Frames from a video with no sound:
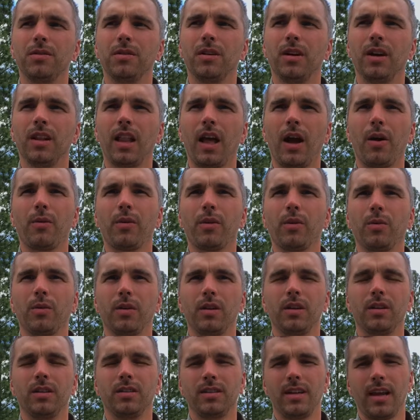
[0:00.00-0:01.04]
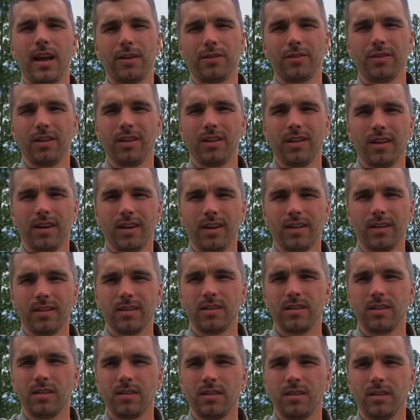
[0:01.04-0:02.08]
allowing what is naturally there
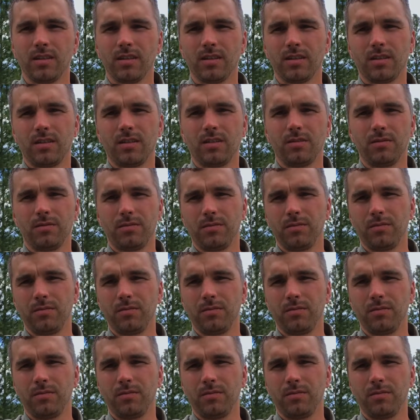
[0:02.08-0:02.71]
to just